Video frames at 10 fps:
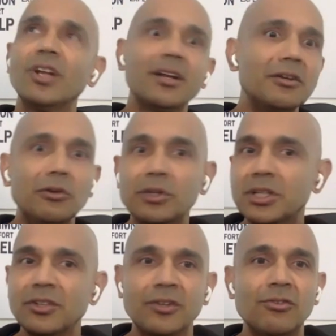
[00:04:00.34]
to notice
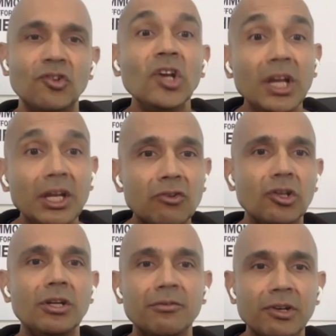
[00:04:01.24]
a change in
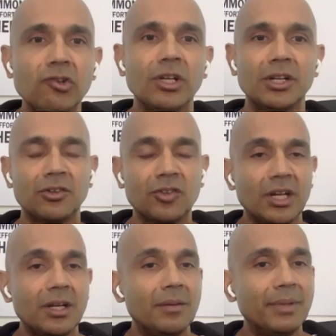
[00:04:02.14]
your vision and it's
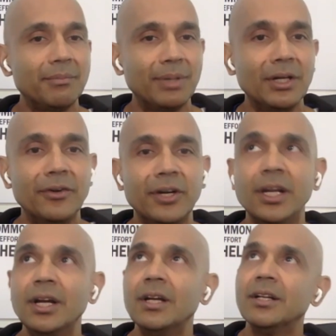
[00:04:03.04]
getting a bit blurry,
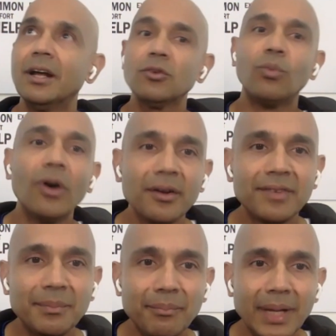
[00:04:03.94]
that's one of the
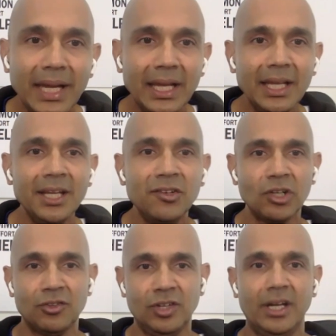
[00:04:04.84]
major
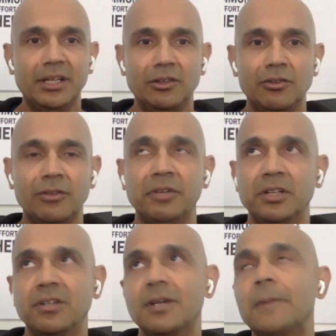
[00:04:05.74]
signs of it.
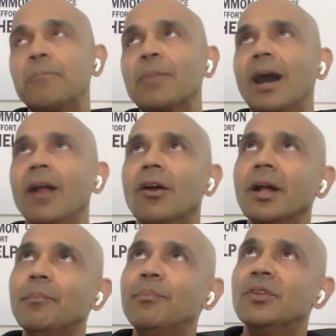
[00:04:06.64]

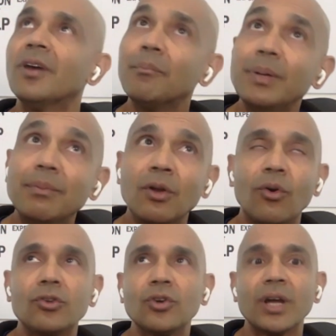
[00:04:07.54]
Some people
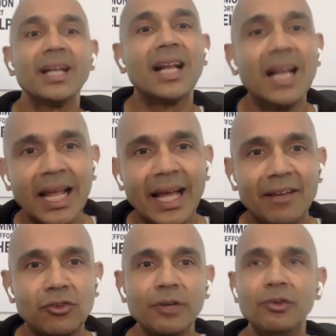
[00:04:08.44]
also get glare.
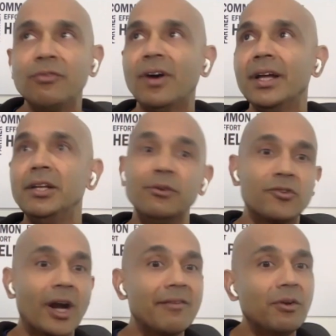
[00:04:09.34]
So if you find you were
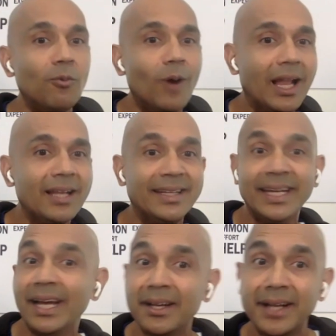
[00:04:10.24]
driving well day
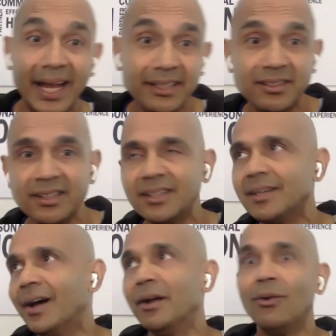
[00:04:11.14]
and night,
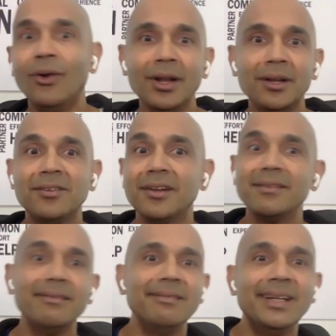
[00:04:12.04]
and all of a sudden
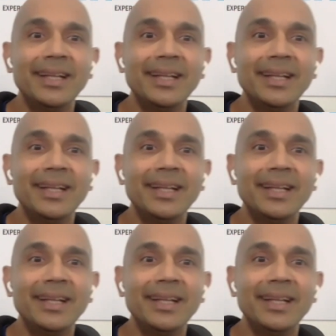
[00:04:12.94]
the